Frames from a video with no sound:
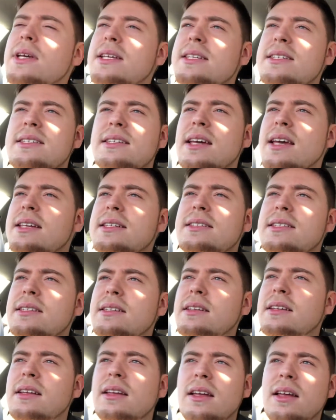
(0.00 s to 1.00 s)
as it's
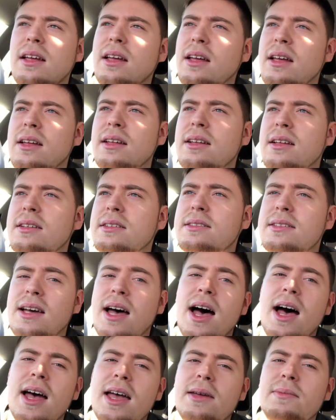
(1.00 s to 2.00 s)

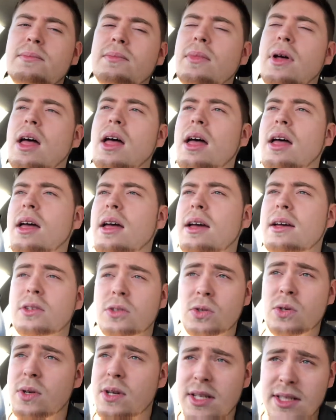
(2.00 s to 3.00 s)
time, as
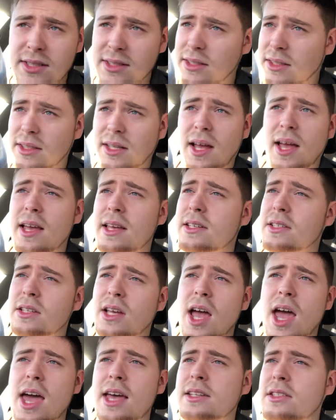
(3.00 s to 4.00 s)
soon as
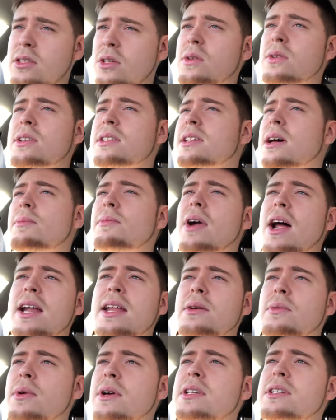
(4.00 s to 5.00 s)
as soon as I'm
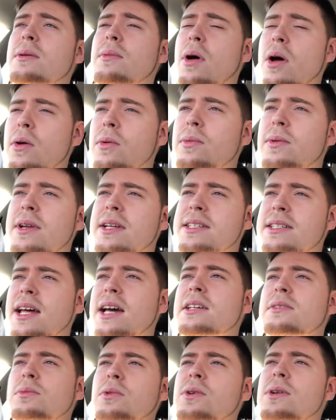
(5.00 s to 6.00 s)
ready, which I'm hoping is
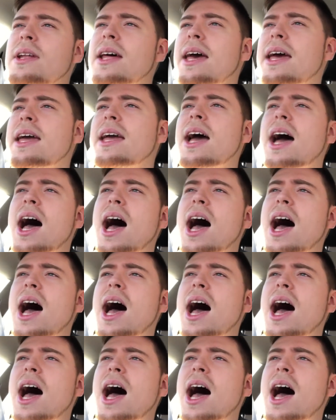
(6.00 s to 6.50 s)
next Monday,